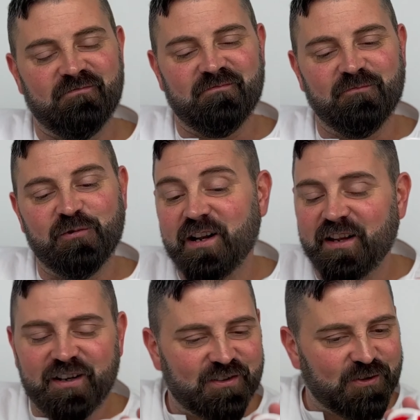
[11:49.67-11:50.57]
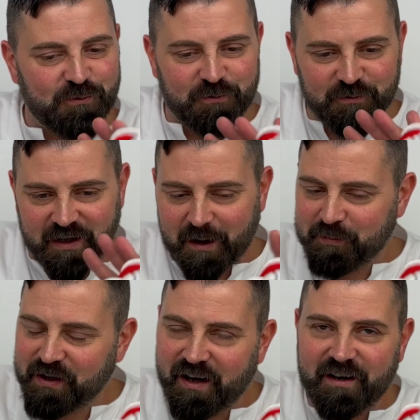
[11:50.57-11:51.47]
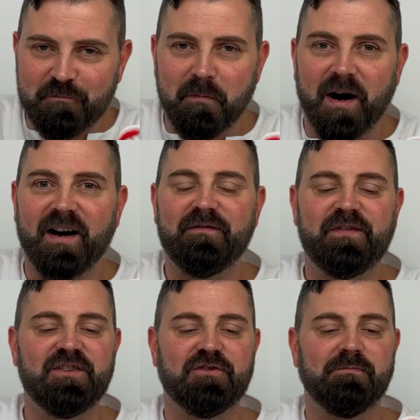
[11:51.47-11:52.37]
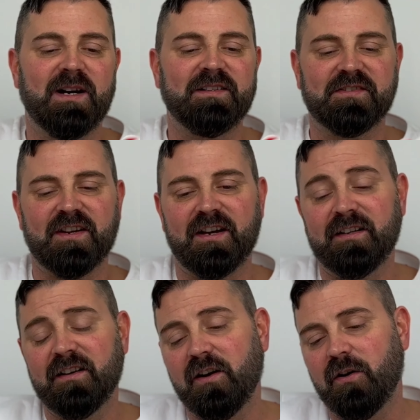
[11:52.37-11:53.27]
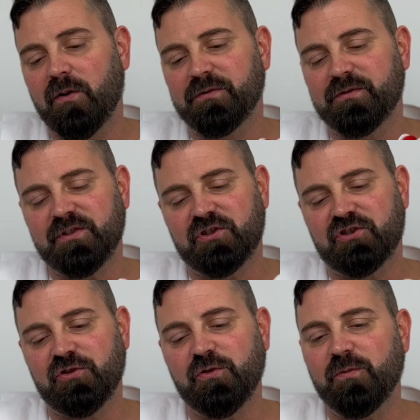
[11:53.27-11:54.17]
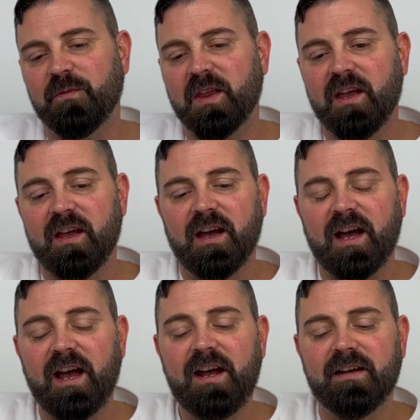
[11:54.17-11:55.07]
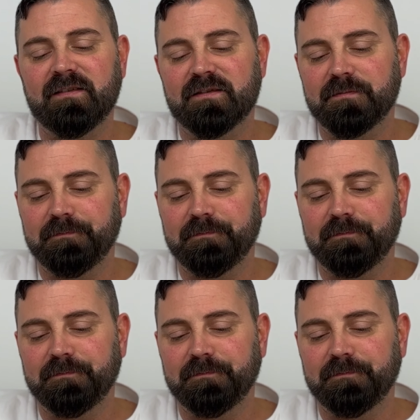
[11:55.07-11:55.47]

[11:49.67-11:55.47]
willing to apply my vision, my design onto the shoe. And